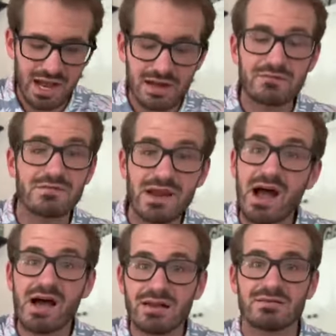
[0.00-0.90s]
of
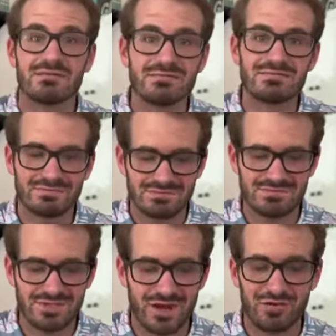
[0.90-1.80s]
non
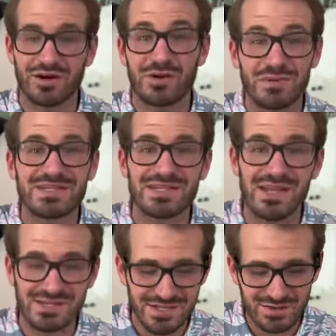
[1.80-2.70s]
software companies in
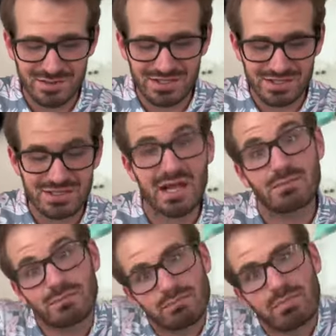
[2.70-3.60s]
that too, because there's a lot of
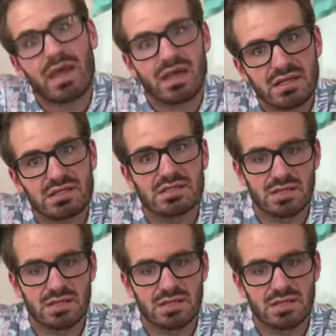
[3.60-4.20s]
banks.